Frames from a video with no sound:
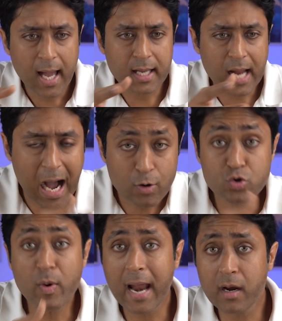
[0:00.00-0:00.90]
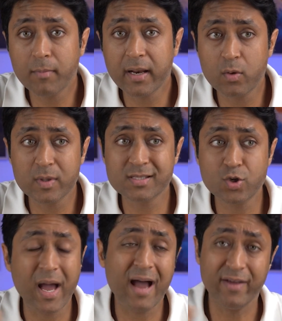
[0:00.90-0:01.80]
and how to handle money once
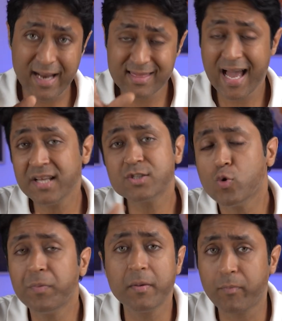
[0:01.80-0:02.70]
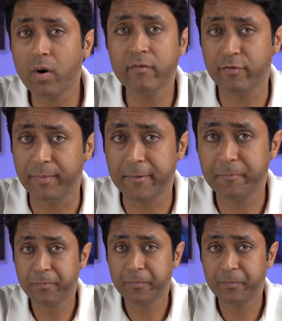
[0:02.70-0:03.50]
you have it. And that is super important for me.